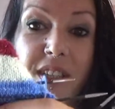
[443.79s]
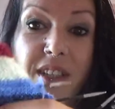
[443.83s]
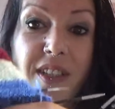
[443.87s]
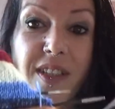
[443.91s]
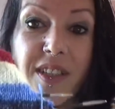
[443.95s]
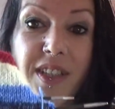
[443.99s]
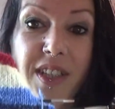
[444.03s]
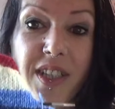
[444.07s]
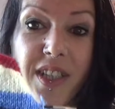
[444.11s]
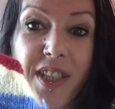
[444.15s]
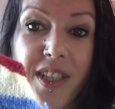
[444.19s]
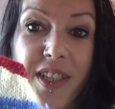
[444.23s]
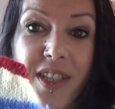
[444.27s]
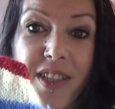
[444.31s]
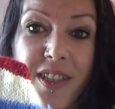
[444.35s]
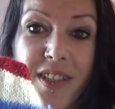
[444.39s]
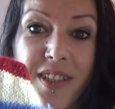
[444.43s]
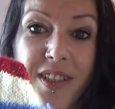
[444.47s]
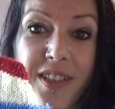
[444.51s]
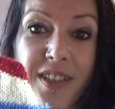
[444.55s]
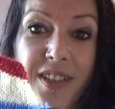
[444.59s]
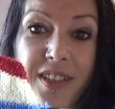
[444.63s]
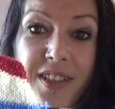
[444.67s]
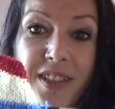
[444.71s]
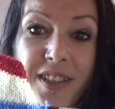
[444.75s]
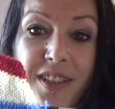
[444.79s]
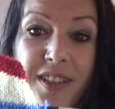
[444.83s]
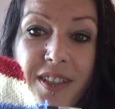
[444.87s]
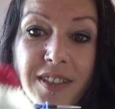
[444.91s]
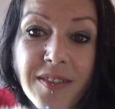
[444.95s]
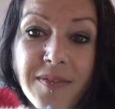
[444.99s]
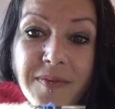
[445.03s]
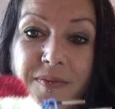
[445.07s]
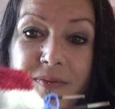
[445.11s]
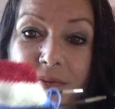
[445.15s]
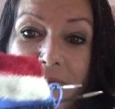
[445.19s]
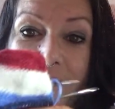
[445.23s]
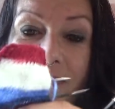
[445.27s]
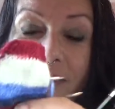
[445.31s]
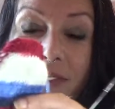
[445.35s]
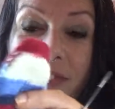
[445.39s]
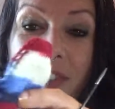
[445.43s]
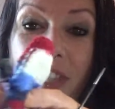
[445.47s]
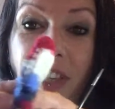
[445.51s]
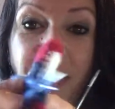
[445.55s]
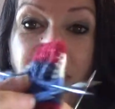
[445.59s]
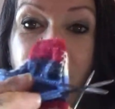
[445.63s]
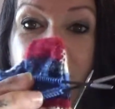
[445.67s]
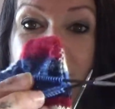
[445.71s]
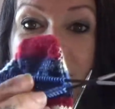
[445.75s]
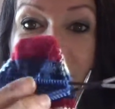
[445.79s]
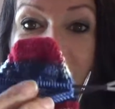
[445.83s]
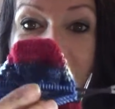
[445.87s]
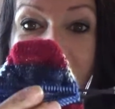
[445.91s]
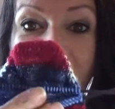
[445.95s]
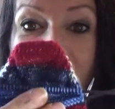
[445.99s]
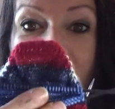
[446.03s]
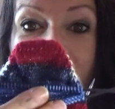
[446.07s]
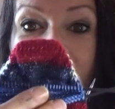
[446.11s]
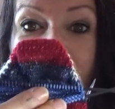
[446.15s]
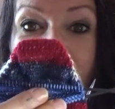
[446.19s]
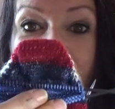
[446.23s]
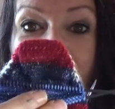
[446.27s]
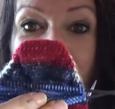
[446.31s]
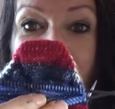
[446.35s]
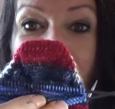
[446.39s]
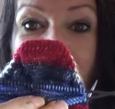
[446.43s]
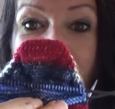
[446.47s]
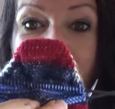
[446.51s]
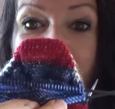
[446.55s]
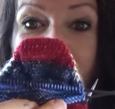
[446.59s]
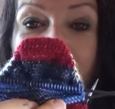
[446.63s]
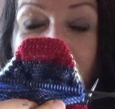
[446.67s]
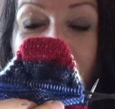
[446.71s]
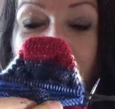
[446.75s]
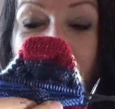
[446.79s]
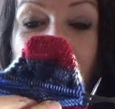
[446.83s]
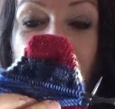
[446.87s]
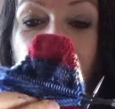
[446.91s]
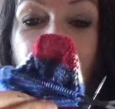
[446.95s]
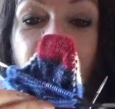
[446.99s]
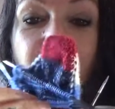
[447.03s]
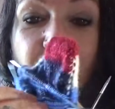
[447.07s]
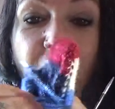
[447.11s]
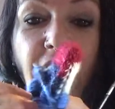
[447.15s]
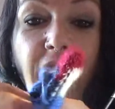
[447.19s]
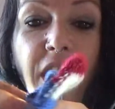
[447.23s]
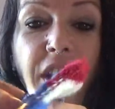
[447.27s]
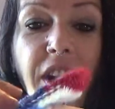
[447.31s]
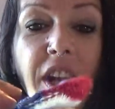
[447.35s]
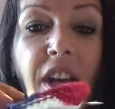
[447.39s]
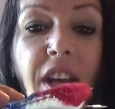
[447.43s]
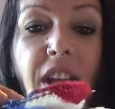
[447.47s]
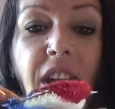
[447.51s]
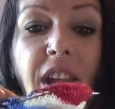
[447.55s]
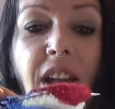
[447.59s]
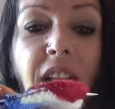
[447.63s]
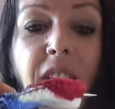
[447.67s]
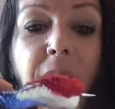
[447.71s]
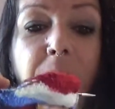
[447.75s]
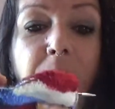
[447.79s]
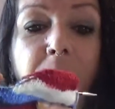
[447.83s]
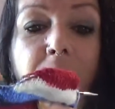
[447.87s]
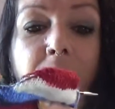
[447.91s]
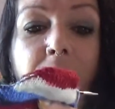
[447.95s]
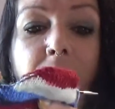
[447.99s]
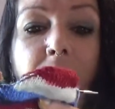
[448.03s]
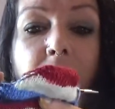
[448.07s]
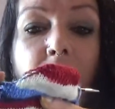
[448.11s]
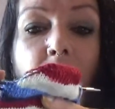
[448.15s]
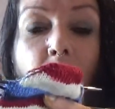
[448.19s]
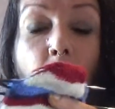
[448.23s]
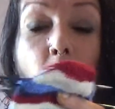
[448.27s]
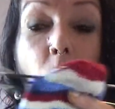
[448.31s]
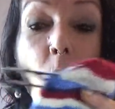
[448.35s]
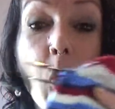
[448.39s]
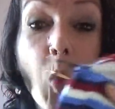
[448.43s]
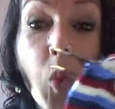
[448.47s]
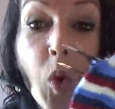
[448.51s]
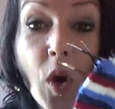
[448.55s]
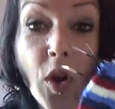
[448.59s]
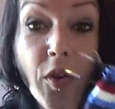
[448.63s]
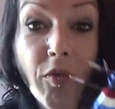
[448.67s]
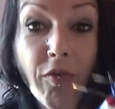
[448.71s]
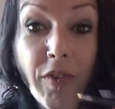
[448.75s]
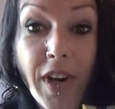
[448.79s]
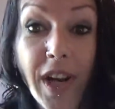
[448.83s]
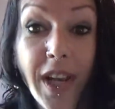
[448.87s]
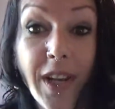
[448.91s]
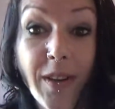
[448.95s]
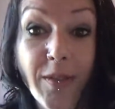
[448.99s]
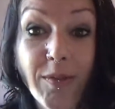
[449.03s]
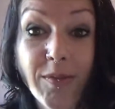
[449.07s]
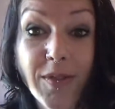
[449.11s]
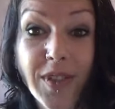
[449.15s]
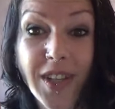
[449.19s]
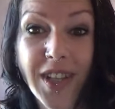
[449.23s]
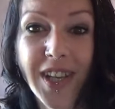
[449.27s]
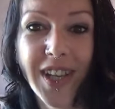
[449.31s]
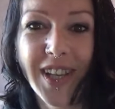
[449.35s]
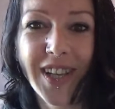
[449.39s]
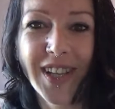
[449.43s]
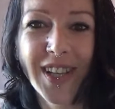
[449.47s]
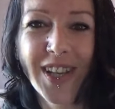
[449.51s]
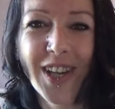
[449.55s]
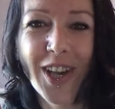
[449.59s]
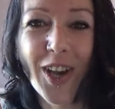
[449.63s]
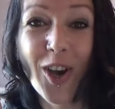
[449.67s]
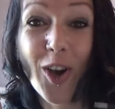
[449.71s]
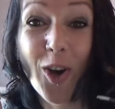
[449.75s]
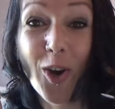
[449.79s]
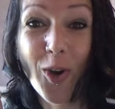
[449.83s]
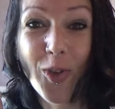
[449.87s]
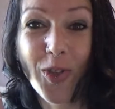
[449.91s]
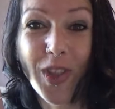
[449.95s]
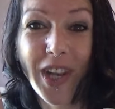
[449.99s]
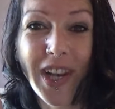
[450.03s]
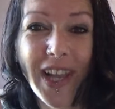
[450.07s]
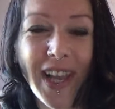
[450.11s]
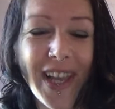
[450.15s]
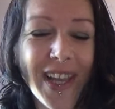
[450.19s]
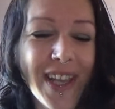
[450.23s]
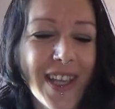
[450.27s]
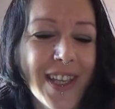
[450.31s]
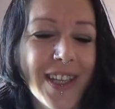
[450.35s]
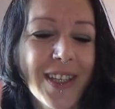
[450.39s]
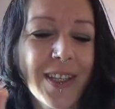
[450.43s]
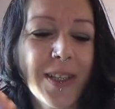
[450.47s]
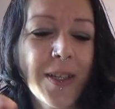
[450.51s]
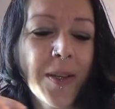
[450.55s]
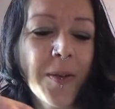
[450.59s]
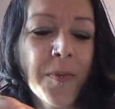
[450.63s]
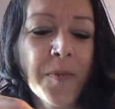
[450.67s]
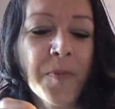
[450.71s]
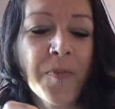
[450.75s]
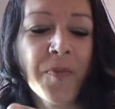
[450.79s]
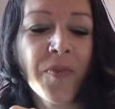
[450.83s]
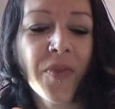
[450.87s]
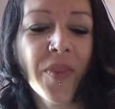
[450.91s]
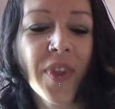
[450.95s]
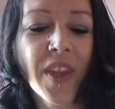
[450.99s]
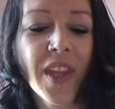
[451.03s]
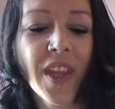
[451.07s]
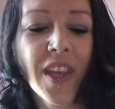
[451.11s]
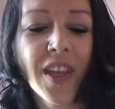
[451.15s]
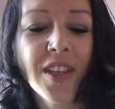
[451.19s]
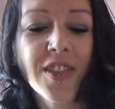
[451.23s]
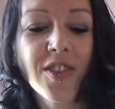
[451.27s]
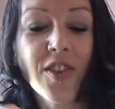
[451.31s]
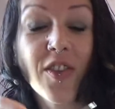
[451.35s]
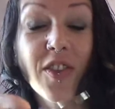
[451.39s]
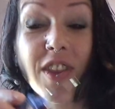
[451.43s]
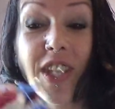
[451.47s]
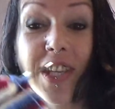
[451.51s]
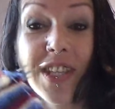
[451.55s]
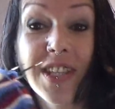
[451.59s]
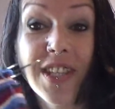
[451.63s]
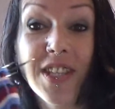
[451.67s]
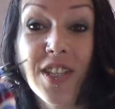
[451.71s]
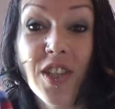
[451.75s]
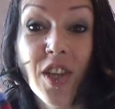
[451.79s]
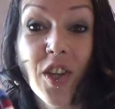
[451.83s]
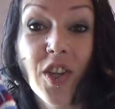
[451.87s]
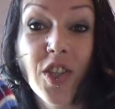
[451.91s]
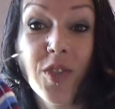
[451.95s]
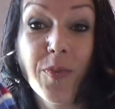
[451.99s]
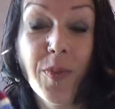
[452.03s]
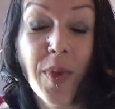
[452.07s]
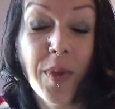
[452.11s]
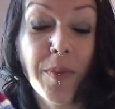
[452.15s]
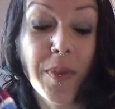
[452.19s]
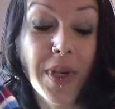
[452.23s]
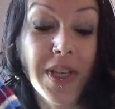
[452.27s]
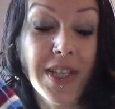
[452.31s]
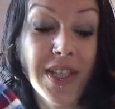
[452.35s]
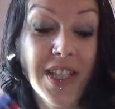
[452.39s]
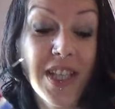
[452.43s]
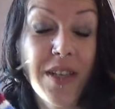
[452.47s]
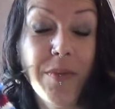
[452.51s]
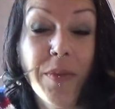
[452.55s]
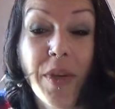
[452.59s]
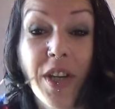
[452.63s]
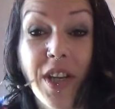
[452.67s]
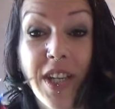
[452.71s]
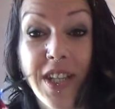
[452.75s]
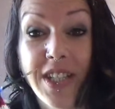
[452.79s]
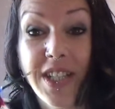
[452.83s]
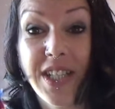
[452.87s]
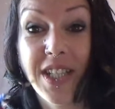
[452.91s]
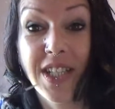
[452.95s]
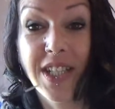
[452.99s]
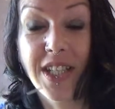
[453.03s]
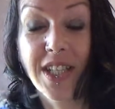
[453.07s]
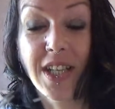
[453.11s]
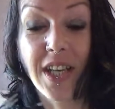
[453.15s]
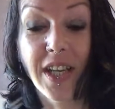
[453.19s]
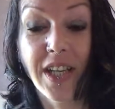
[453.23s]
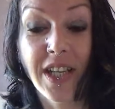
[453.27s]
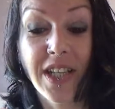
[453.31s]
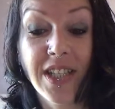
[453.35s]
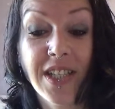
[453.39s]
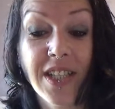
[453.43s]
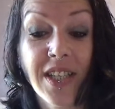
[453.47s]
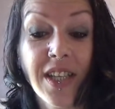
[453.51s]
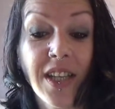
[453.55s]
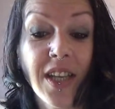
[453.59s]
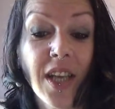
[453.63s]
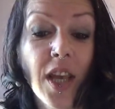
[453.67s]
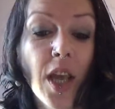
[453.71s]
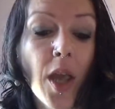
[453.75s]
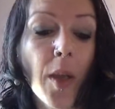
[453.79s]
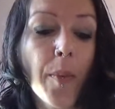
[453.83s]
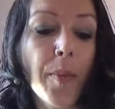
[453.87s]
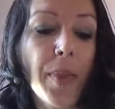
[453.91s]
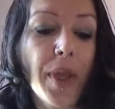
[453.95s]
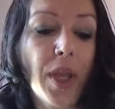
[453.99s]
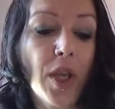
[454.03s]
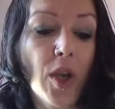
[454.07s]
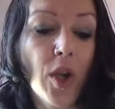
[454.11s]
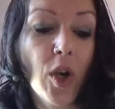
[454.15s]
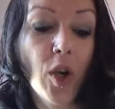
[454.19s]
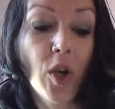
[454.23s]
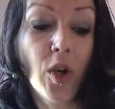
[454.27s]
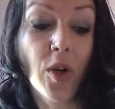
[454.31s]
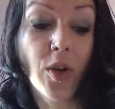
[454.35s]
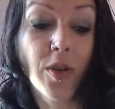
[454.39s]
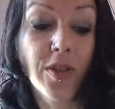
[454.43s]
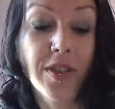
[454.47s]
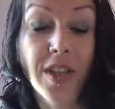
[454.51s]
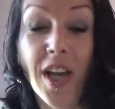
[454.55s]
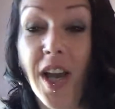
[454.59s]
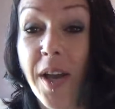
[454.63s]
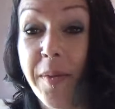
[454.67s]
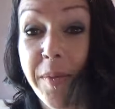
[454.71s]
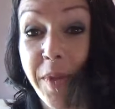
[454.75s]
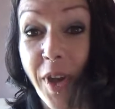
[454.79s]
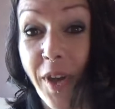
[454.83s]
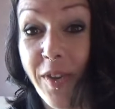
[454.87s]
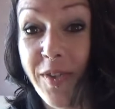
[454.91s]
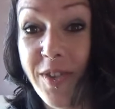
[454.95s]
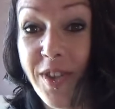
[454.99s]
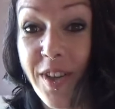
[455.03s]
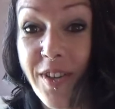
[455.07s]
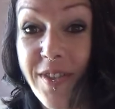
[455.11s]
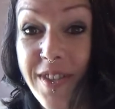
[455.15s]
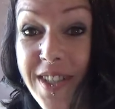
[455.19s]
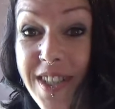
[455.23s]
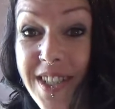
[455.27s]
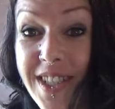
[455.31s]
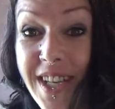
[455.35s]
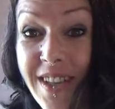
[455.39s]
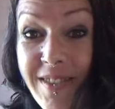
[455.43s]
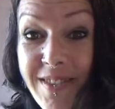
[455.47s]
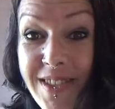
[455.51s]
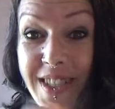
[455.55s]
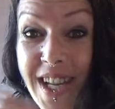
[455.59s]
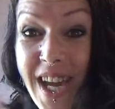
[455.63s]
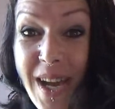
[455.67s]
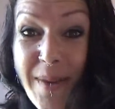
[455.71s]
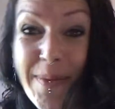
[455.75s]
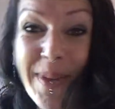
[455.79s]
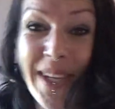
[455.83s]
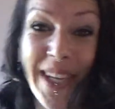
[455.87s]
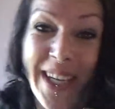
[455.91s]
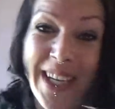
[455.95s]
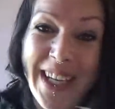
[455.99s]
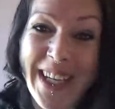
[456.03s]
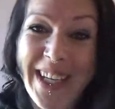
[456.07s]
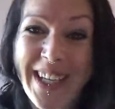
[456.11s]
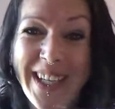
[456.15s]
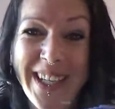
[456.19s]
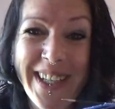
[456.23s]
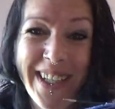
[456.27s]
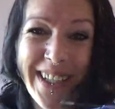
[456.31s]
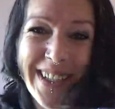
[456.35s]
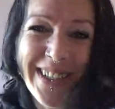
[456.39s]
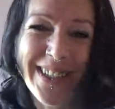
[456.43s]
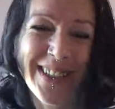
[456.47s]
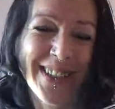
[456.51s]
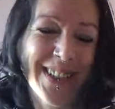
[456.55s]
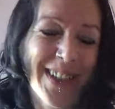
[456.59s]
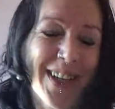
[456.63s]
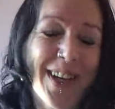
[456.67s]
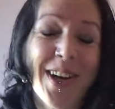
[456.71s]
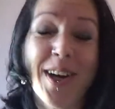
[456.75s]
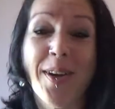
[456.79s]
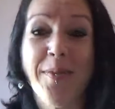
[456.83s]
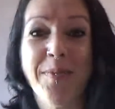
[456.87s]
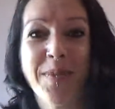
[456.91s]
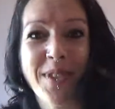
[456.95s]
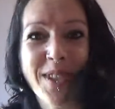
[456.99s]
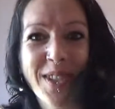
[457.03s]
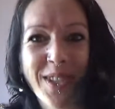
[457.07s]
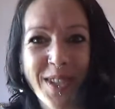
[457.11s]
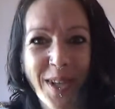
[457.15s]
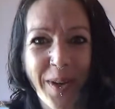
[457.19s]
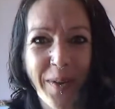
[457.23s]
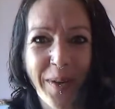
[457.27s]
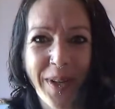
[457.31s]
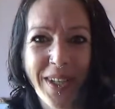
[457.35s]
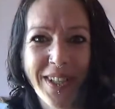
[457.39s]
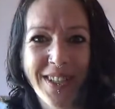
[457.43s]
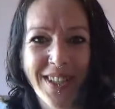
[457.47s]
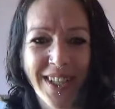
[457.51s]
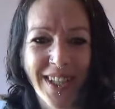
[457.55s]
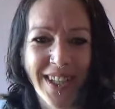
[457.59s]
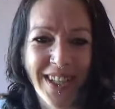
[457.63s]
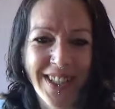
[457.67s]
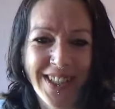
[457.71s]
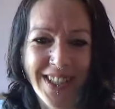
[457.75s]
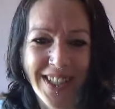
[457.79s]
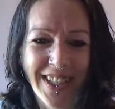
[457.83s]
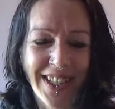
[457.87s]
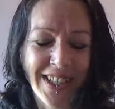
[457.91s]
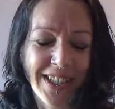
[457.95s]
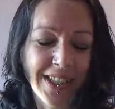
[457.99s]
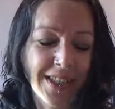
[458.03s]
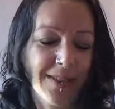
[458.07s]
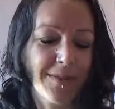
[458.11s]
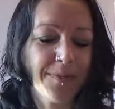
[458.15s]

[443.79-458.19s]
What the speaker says: Ta-da! And that's the other side of the heel. And I am 1 round on the leg. So this is going to be my cinema knitting tonight, because I'm going to go and see Downton Abbey. I'm so excited.